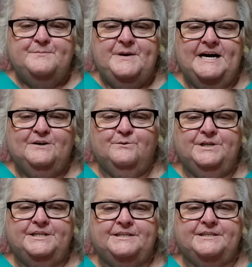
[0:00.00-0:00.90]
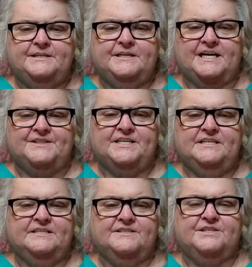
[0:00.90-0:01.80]
back when I
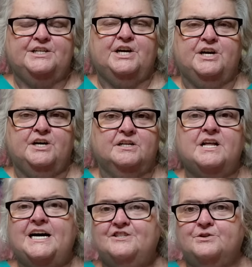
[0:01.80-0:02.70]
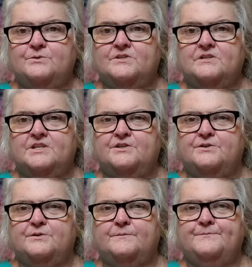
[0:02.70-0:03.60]
think Elijah was
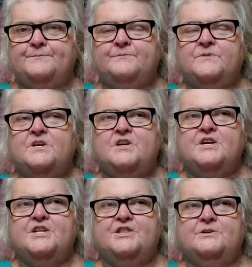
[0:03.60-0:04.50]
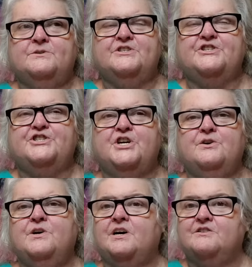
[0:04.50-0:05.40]
little, there was a
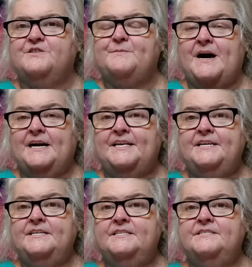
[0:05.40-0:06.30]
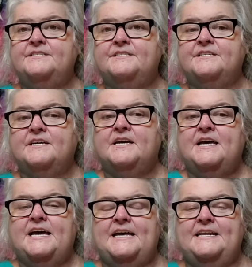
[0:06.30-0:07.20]
show called Spy Kids,
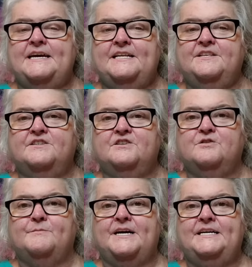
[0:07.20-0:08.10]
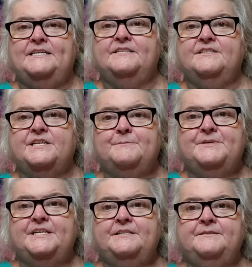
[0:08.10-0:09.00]
and it had this little man,
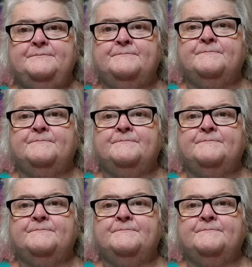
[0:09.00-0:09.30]
Thumpkin,